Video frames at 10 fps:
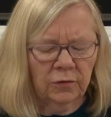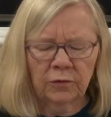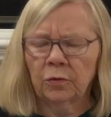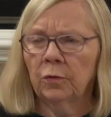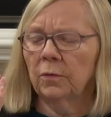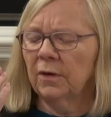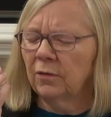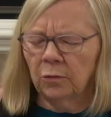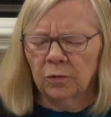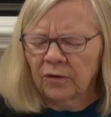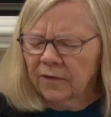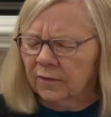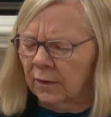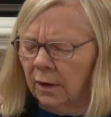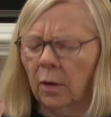to, you just
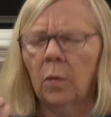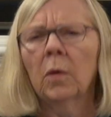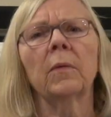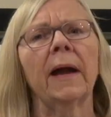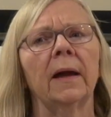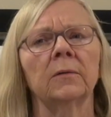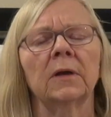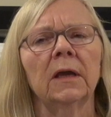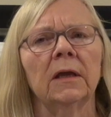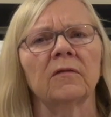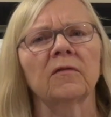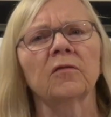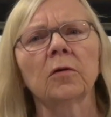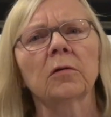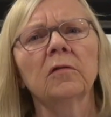go around in
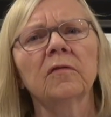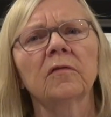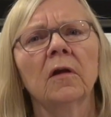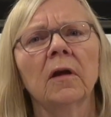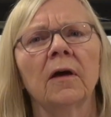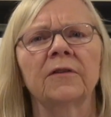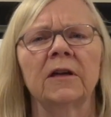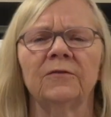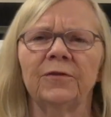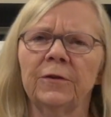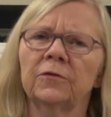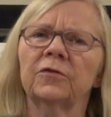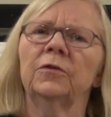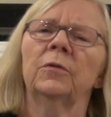circles of confusion.